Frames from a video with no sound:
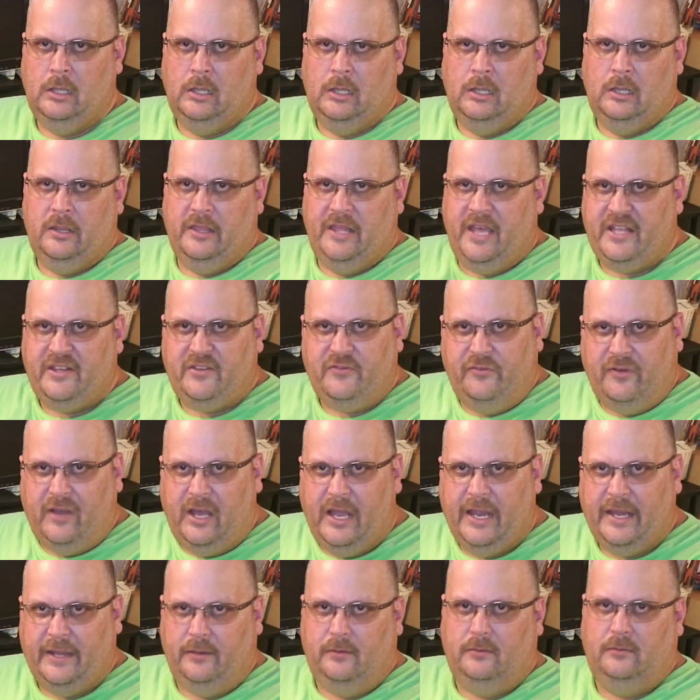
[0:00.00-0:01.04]
That's
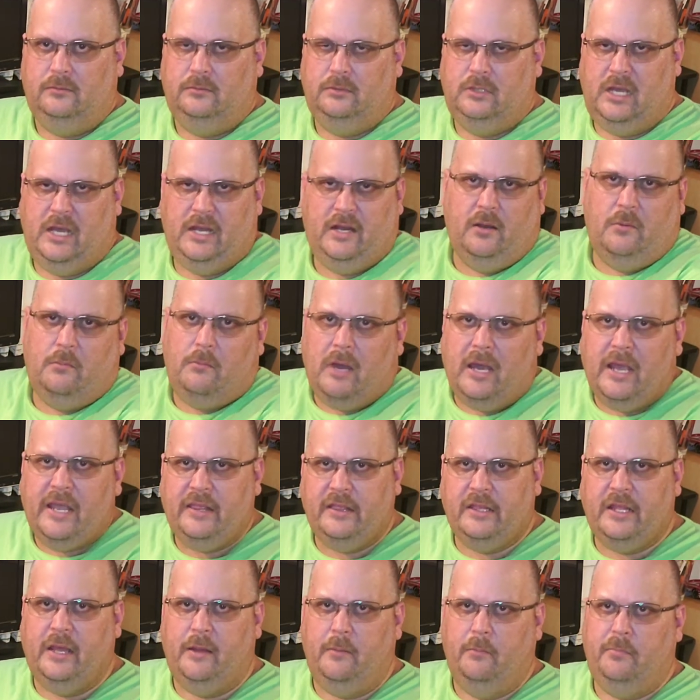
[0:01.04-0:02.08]
fine. I don't mind
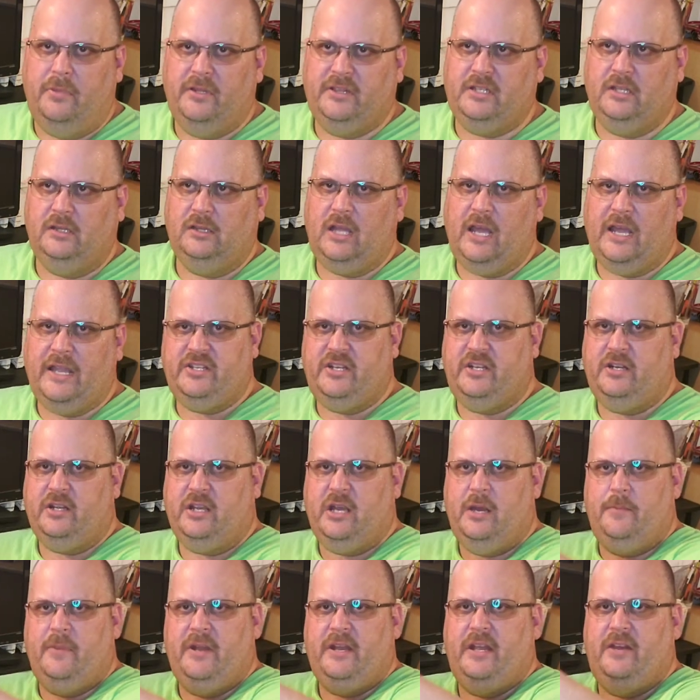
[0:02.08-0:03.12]
that. But those that are coming
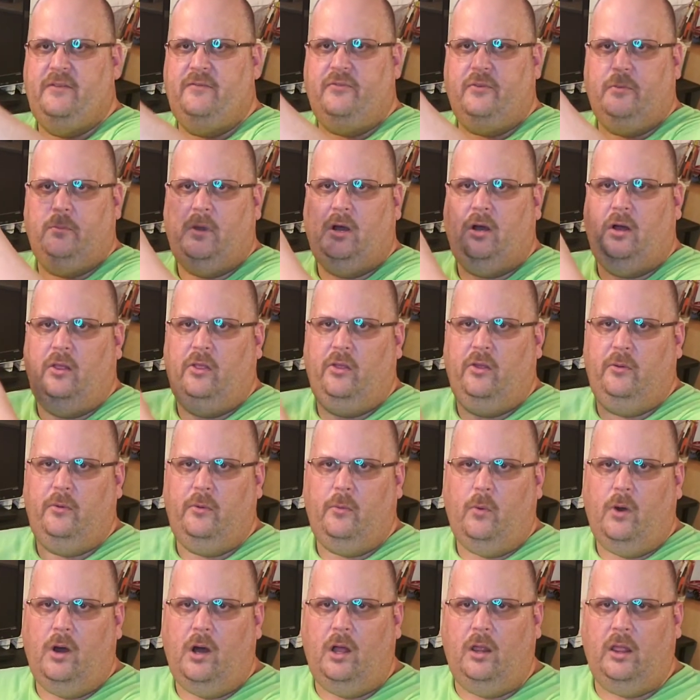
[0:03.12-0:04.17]
in from all the wall
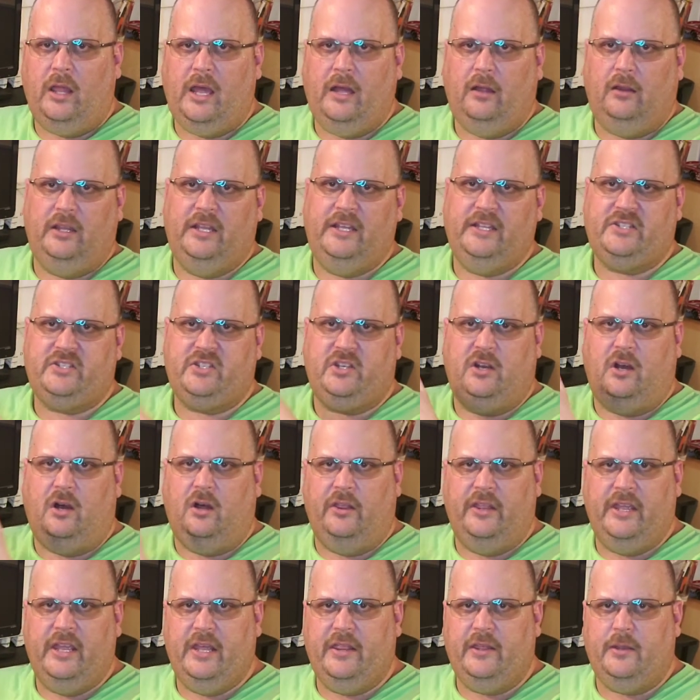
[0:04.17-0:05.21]
outlets and all the other
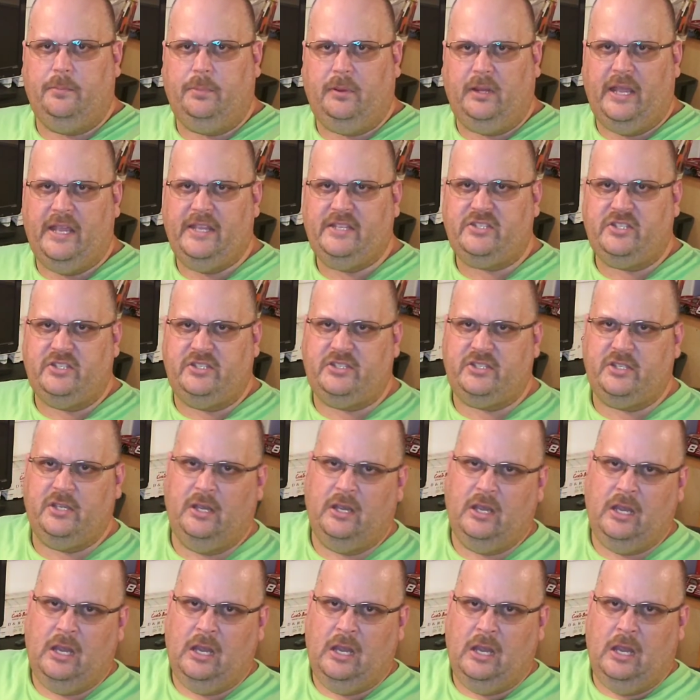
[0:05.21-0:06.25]
places,
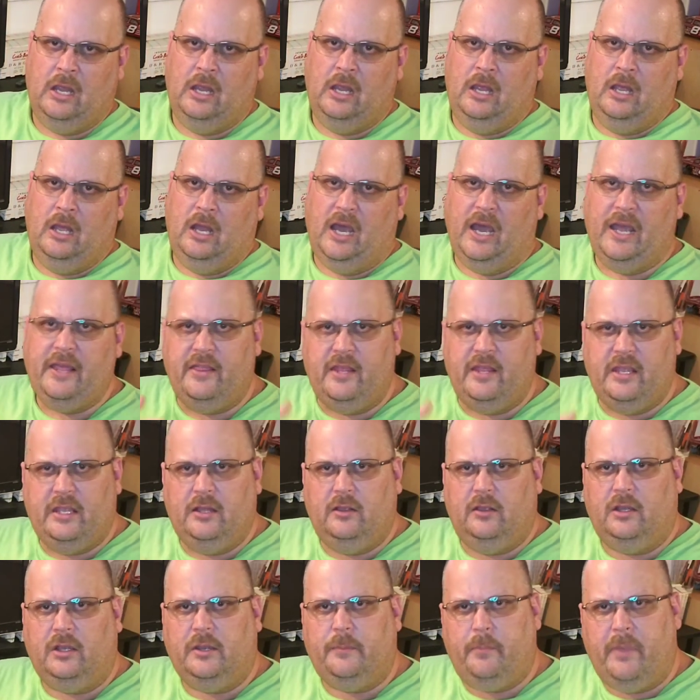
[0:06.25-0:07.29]
I think look
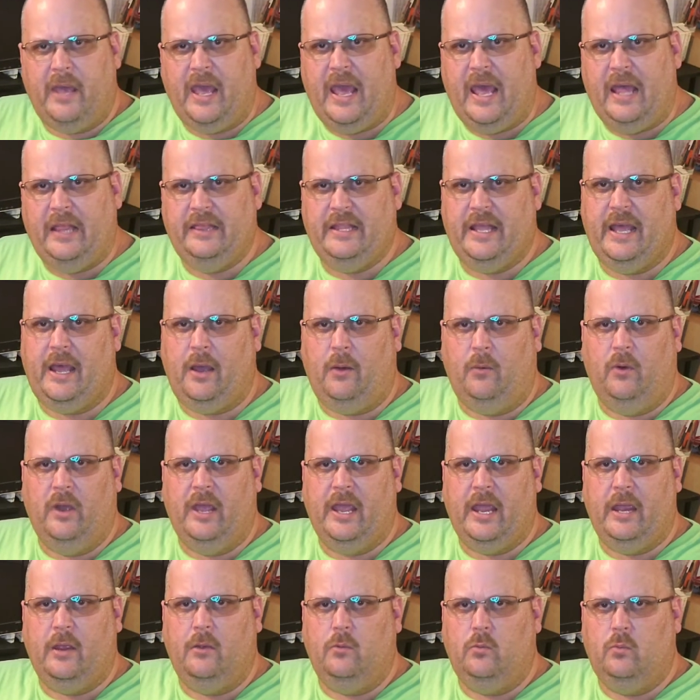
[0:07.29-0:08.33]
bad that way
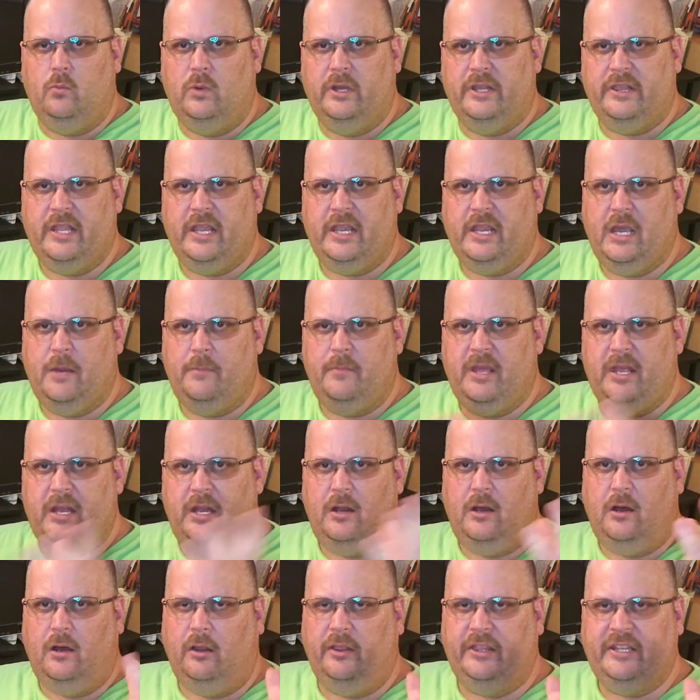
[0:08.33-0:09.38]
when they come in all
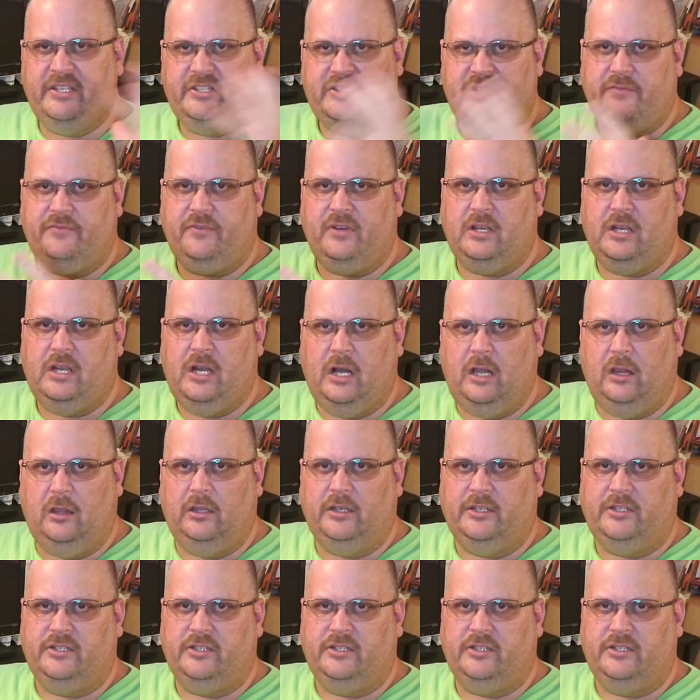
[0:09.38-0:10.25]
these different colors.